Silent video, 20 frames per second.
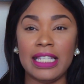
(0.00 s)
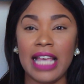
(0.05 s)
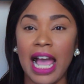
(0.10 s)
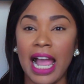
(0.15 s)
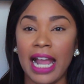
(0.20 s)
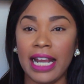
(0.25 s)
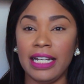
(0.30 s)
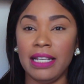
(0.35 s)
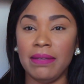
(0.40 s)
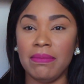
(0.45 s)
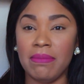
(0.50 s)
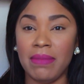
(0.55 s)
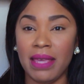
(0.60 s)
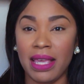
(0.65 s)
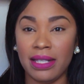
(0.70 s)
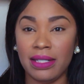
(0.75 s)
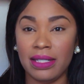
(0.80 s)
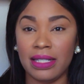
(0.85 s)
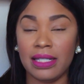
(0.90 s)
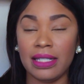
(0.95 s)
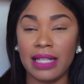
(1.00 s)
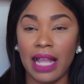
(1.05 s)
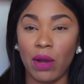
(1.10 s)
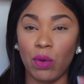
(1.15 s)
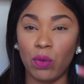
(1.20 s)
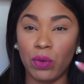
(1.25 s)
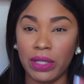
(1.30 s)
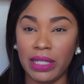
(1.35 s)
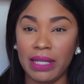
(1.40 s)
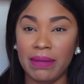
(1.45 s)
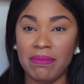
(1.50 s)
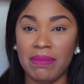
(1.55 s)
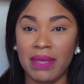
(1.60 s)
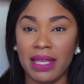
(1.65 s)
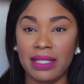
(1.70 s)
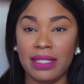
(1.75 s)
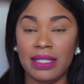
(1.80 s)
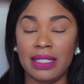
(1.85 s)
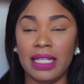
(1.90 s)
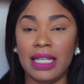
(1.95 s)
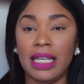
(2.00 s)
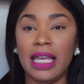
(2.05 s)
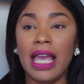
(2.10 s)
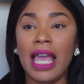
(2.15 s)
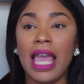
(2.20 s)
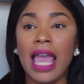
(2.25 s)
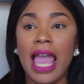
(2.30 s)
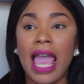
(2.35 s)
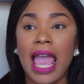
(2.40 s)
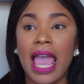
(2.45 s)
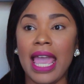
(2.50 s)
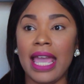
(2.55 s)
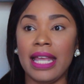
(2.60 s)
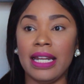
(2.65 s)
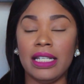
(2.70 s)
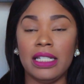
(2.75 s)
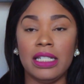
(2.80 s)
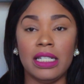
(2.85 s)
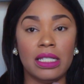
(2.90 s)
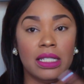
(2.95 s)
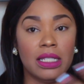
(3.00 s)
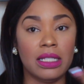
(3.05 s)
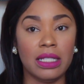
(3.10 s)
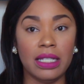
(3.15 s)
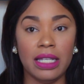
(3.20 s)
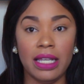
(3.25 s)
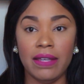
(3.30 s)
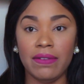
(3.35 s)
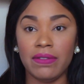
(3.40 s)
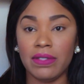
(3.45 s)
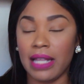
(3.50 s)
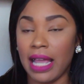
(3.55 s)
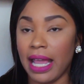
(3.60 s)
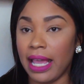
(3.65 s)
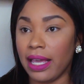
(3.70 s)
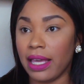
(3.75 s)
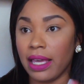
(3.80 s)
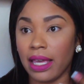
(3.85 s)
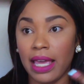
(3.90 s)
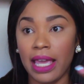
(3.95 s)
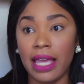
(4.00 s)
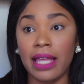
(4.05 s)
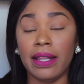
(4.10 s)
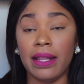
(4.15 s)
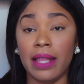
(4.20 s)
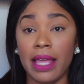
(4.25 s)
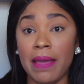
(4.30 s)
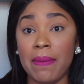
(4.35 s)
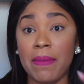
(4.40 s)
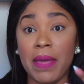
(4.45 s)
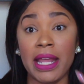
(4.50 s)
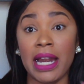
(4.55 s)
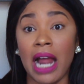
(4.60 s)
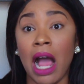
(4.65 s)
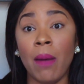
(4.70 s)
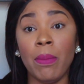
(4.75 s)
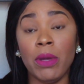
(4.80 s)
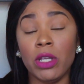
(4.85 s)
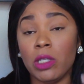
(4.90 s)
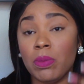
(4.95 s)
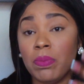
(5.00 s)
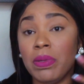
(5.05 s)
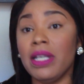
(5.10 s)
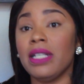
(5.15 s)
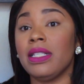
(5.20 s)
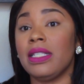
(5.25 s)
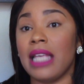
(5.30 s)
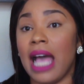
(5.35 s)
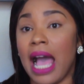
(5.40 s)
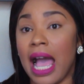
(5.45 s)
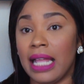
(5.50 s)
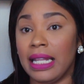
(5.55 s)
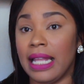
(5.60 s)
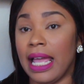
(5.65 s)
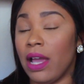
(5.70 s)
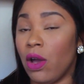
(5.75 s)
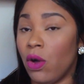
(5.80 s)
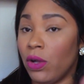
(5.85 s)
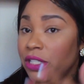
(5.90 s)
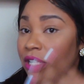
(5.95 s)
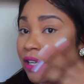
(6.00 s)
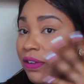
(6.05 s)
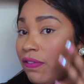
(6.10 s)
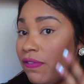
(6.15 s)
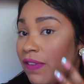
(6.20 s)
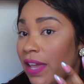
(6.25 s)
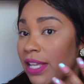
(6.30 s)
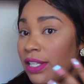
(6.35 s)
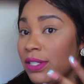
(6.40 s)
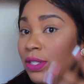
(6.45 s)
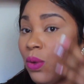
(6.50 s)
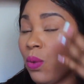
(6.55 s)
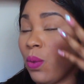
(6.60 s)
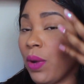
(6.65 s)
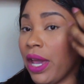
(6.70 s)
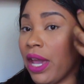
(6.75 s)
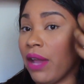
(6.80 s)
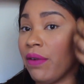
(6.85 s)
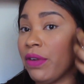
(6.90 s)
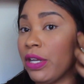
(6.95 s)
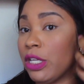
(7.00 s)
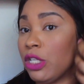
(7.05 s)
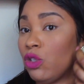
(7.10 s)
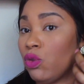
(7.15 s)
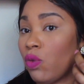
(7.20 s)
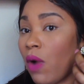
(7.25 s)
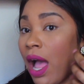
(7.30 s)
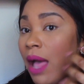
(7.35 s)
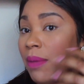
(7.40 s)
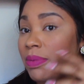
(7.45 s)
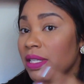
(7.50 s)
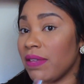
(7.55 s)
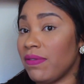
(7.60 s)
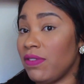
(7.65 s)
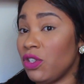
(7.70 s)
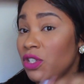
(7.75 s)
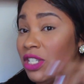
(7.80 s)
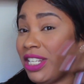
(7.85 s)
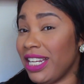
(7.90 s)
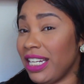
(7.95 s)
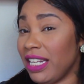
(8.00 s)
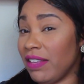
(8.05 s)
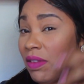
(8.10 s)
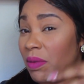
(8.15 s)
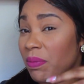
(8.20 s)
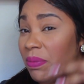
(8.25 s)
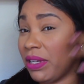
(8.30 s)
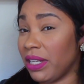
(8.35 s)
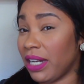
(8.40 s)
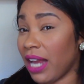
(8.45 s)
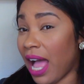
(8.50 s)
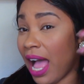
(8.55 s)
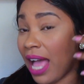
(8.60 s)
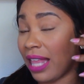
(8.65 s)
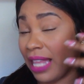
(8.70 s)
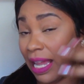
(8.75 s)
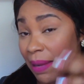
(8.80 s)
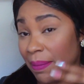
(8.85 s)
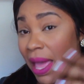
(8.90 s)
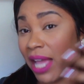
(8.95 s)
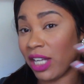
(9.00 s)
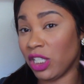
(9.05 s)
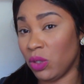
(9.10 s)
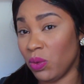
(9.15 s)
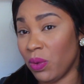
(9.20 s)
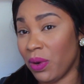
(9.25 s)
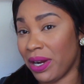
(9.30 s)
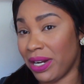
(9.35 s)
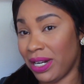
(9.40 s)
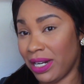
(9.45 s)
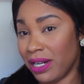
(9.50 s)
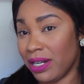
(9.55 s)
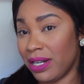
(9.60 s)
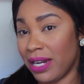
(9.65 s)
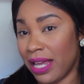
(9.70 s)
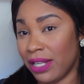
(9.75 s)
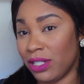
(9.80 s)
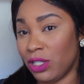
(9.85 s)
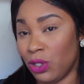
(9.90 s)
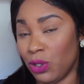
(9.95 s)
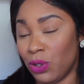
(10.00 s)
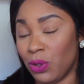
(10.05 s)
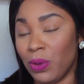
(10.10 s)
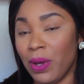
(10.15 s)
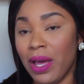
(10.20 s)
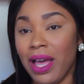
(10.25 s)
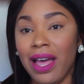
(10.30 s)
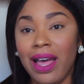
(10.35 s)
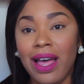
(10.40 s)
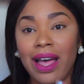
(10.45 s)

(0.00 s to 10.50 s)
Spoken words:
tiny mist. It's like really misty, and it just leaves like it almost puts highlight on your face. So wherever it drops, if you didn't even put highlight, I'm actually wearing it today too,